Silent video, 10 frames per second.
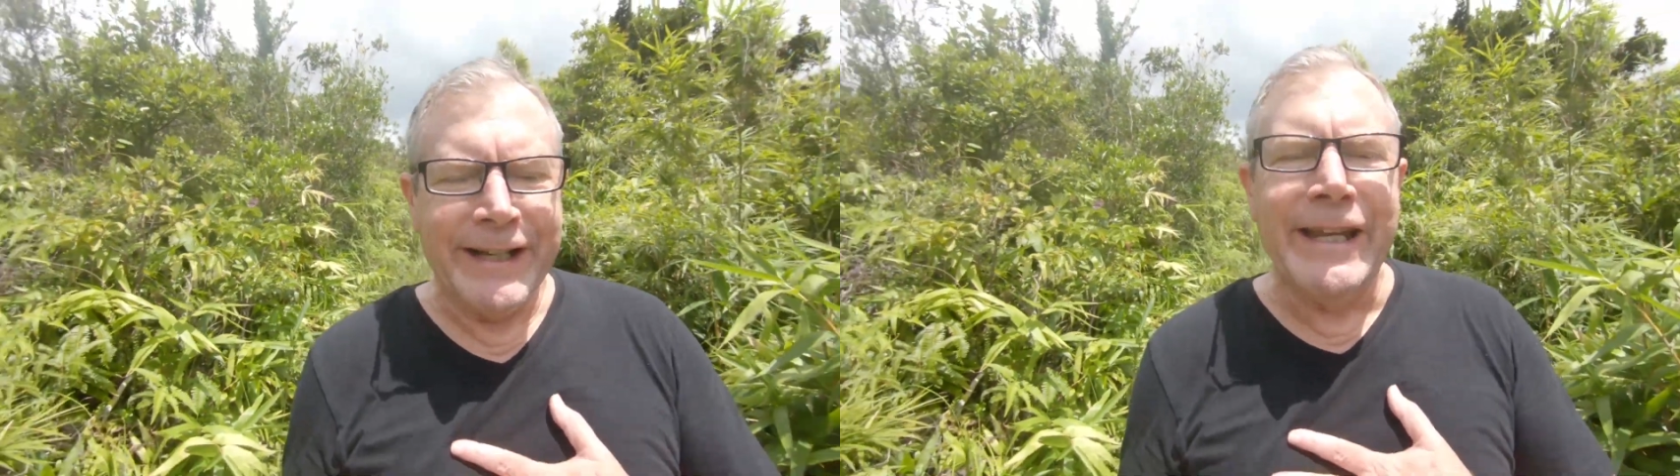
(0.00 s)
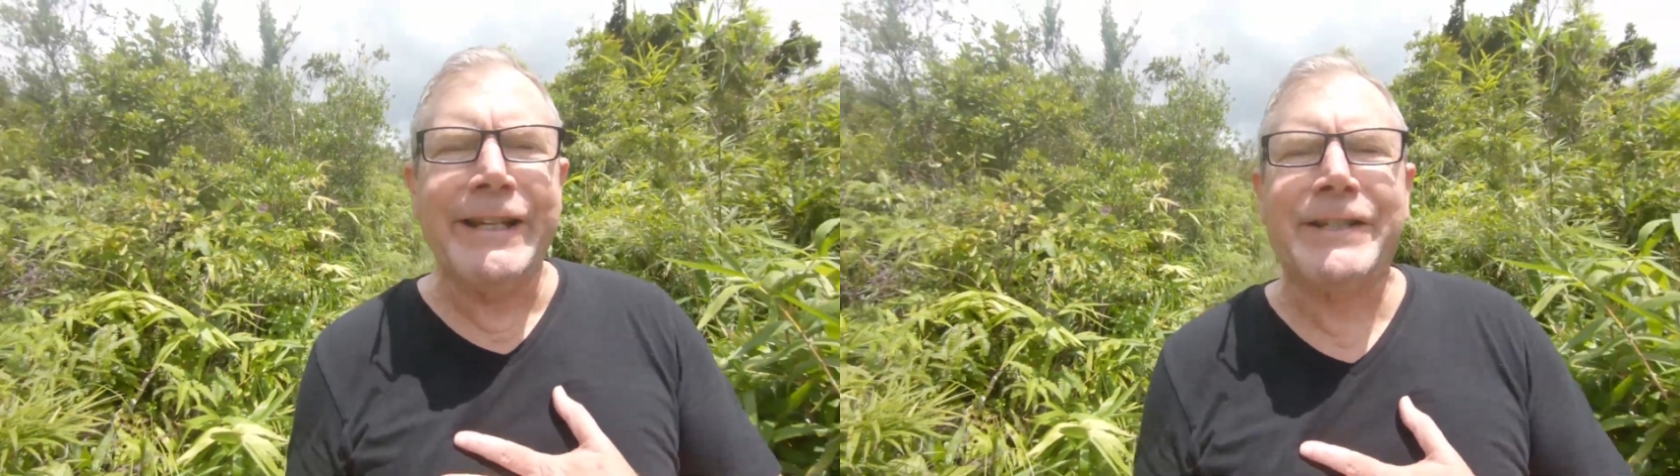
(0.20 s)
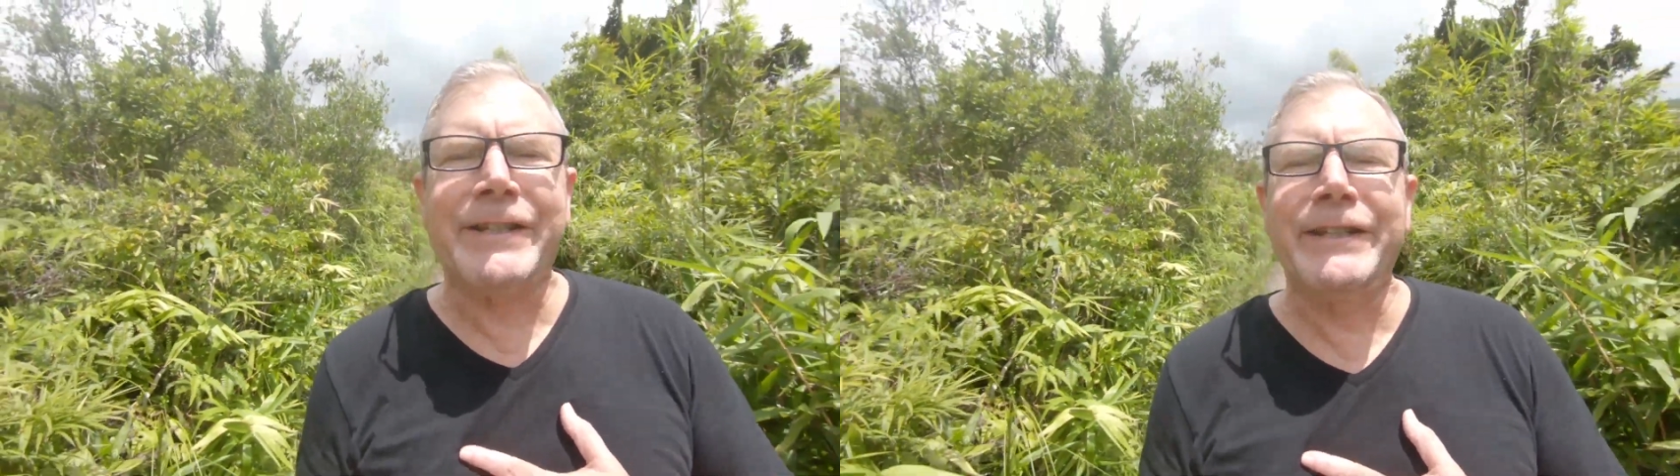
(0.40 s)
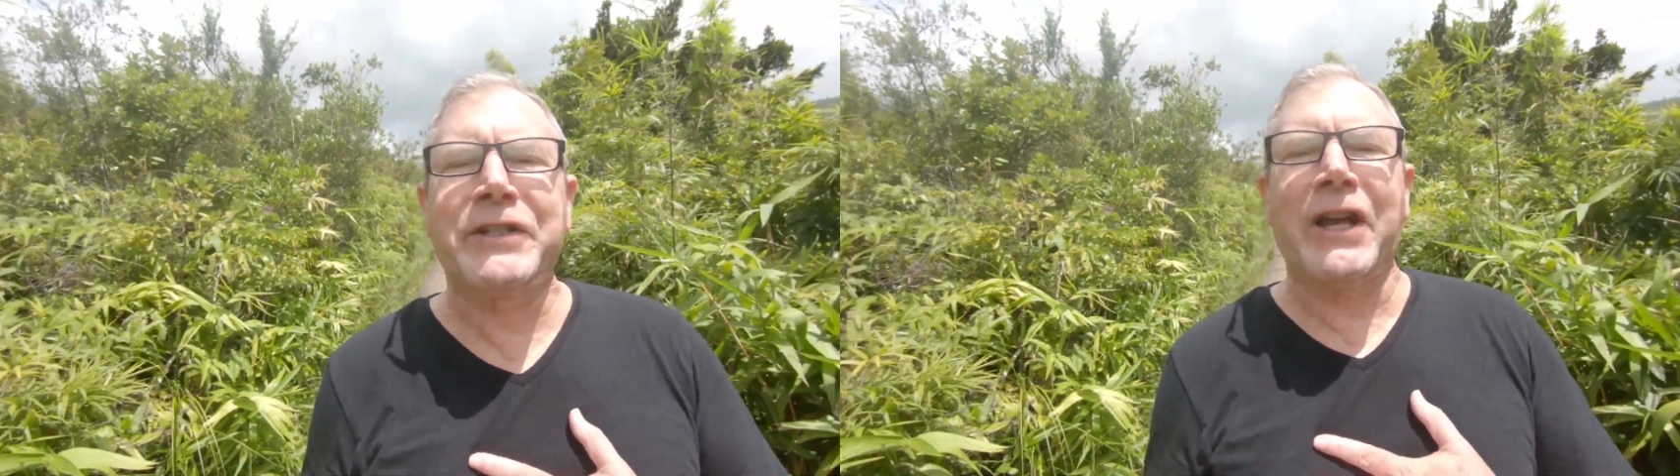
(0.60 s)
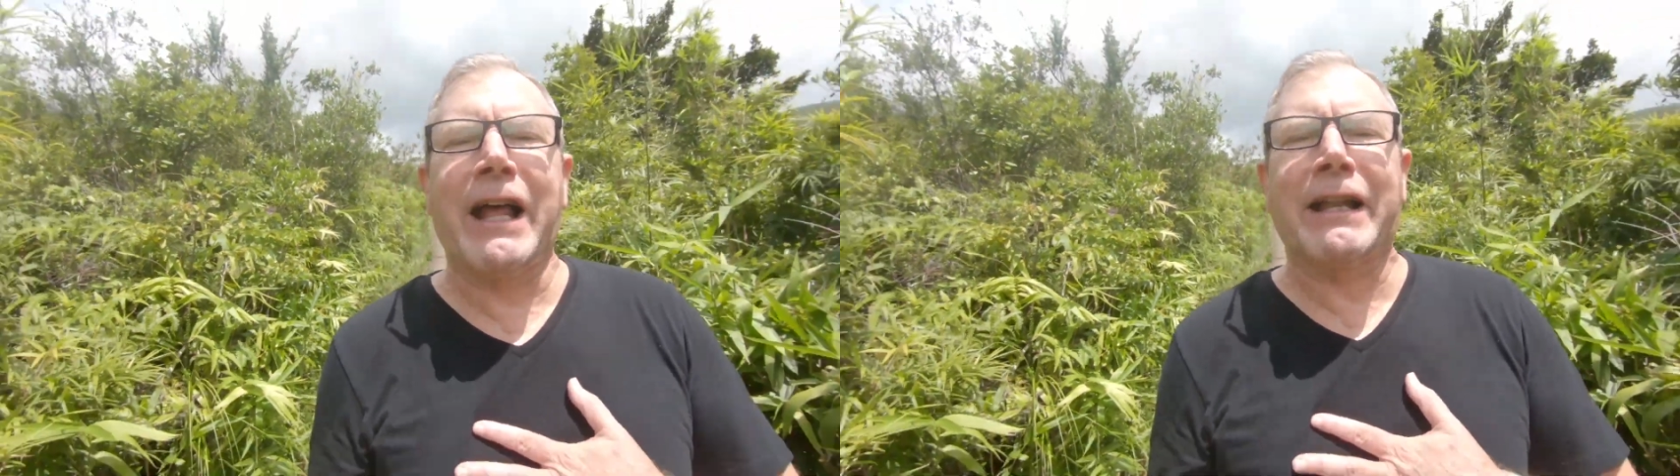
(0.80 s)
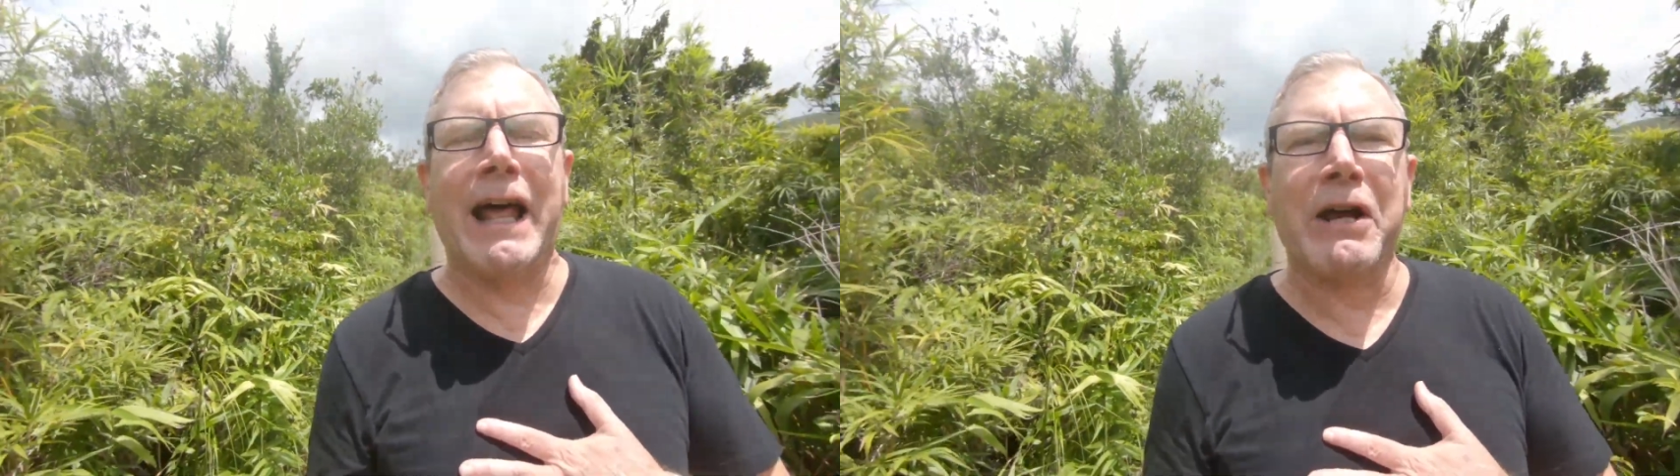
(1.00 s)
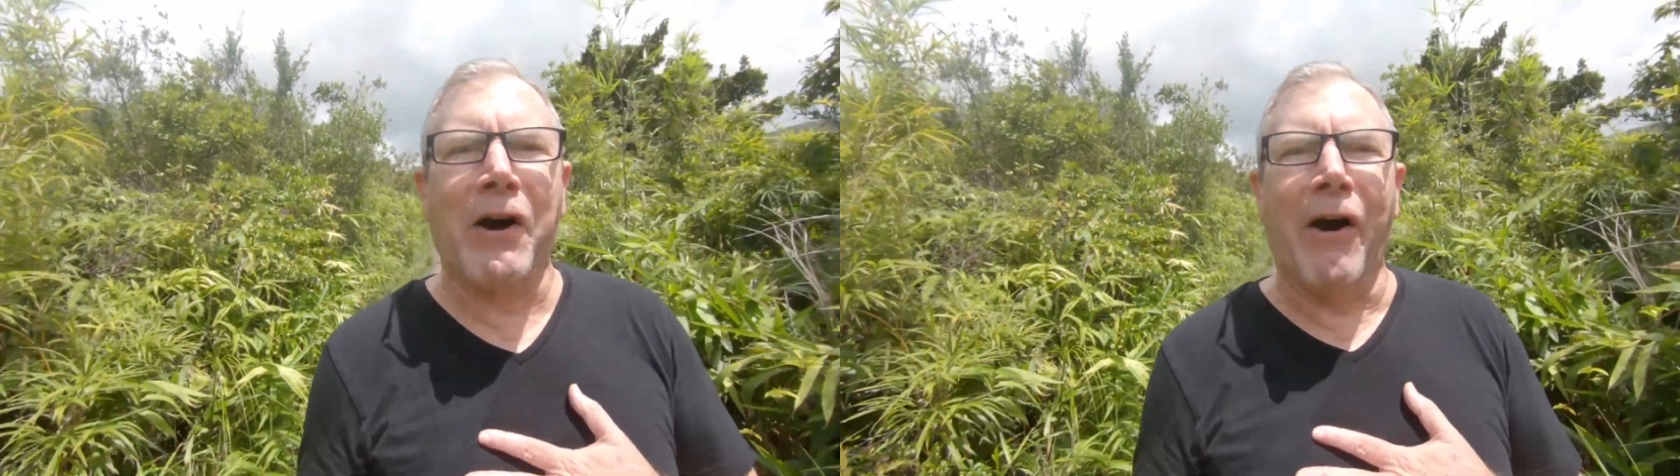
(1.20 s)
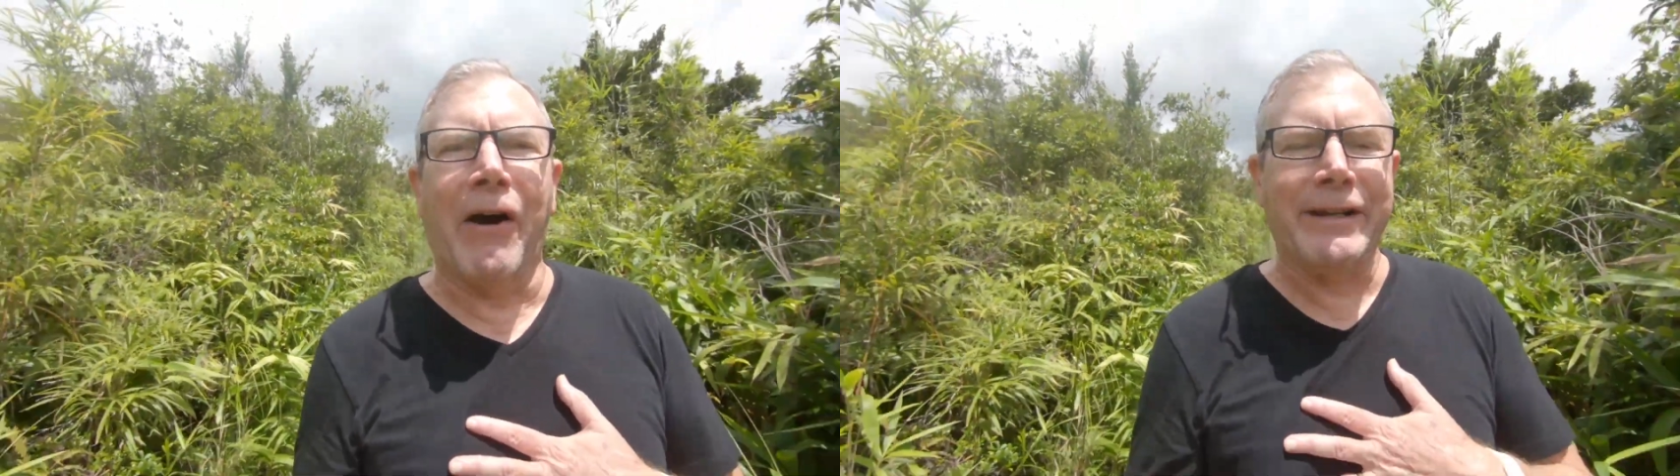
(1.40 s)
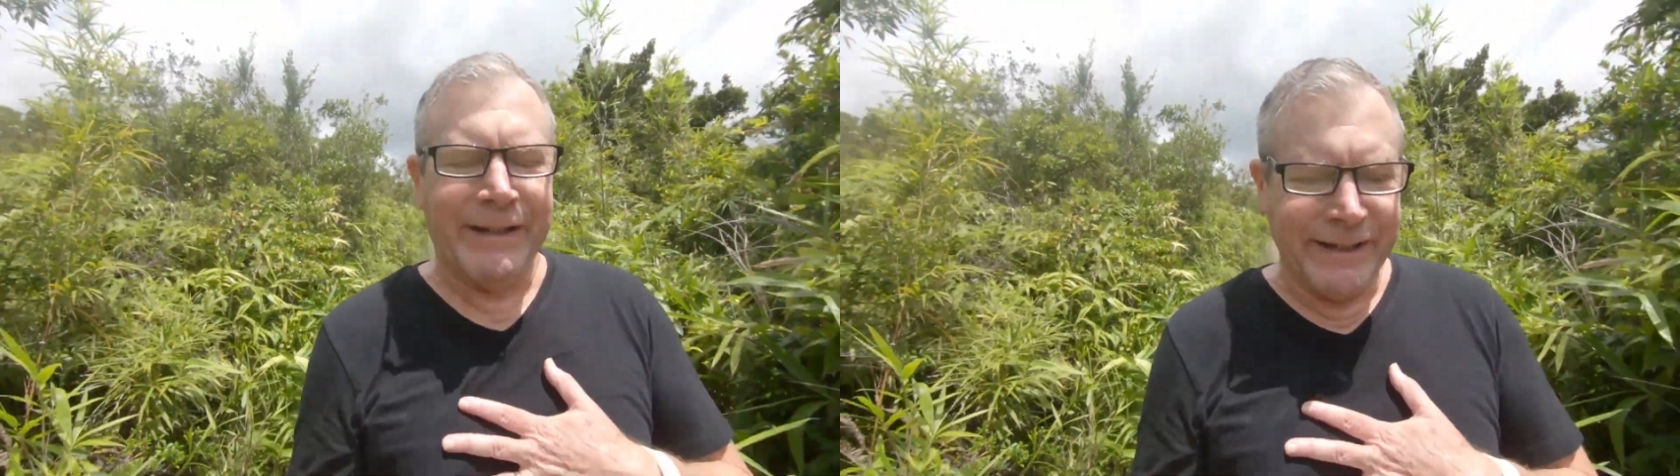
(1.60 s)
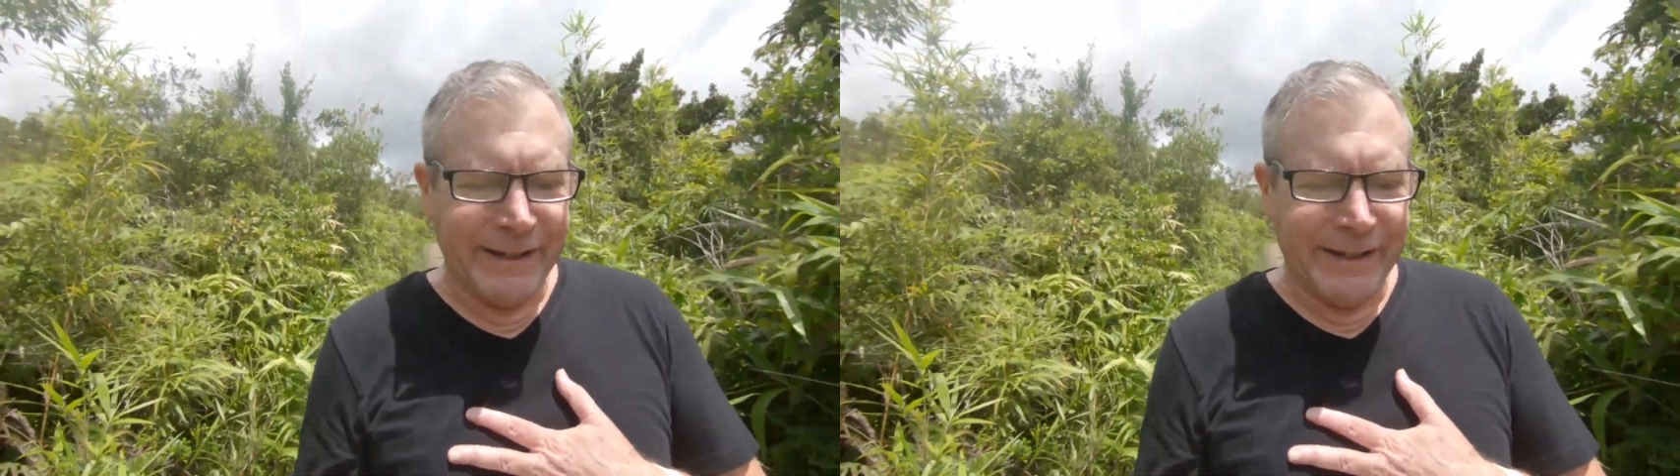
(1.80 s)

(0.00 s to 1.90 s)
innocent, childlike heart